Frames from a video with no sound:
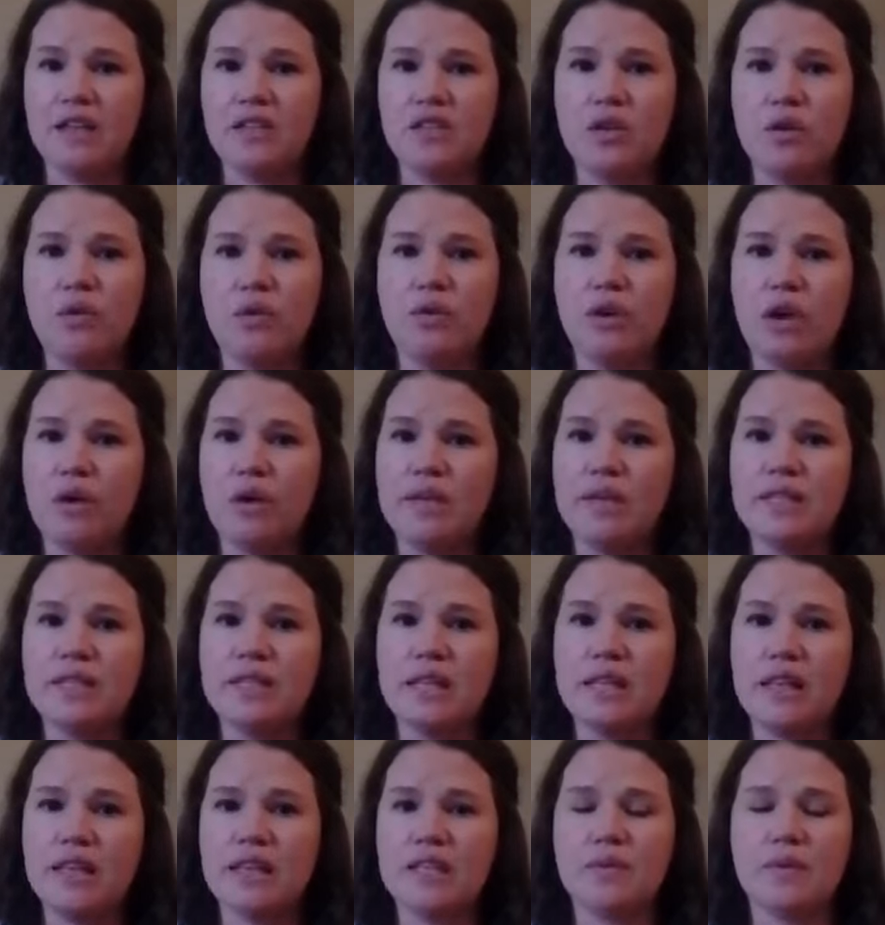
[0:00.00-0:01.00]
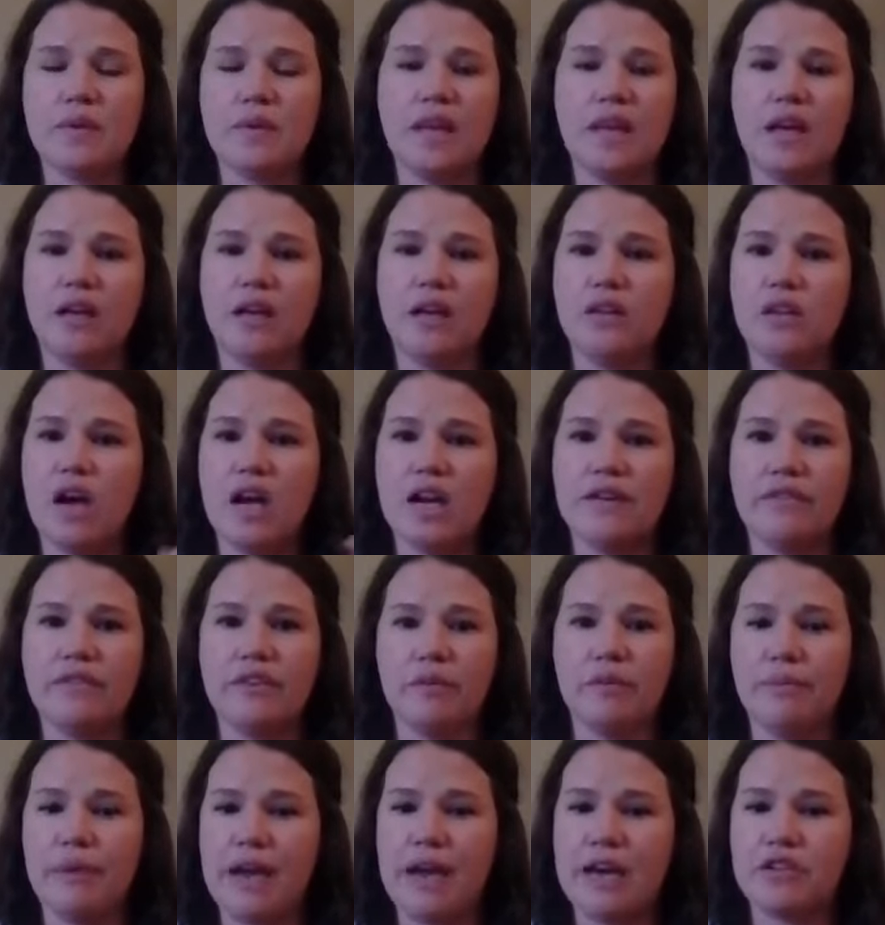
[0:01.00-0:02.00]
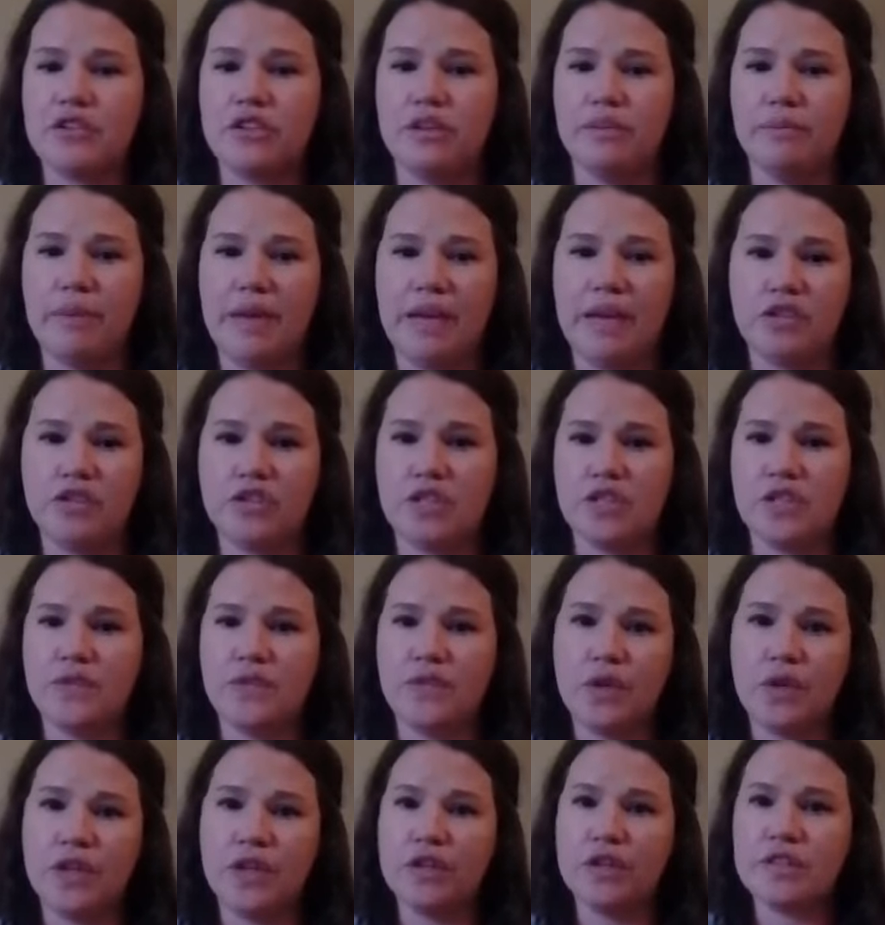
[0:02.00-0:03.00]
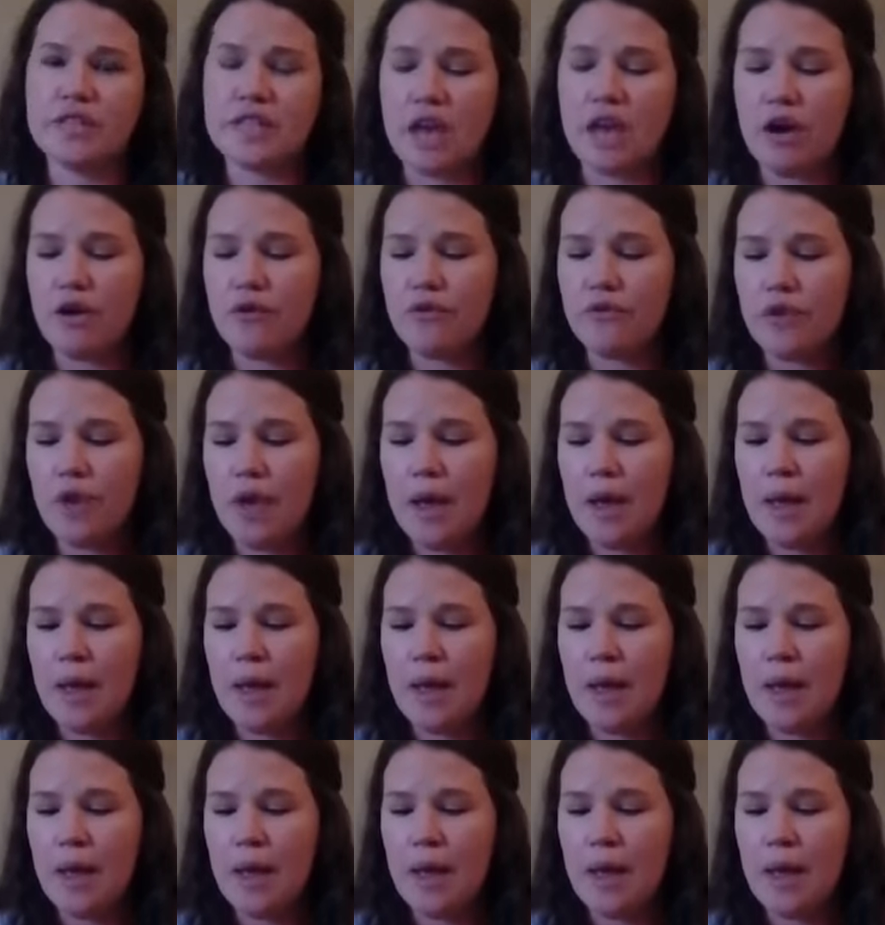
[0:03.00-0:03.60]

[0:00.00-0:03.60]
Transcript: And so go into this with like a lot of compassion and patience for yourself.